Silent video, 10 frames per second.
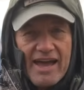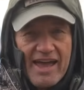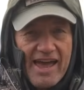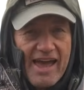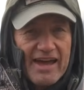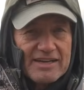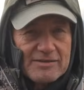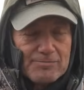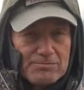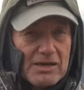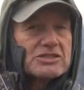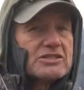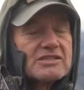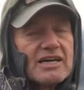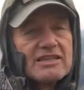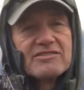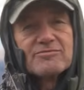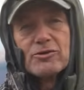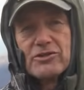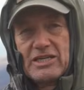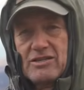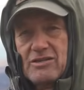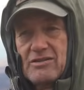And as much as I love merino,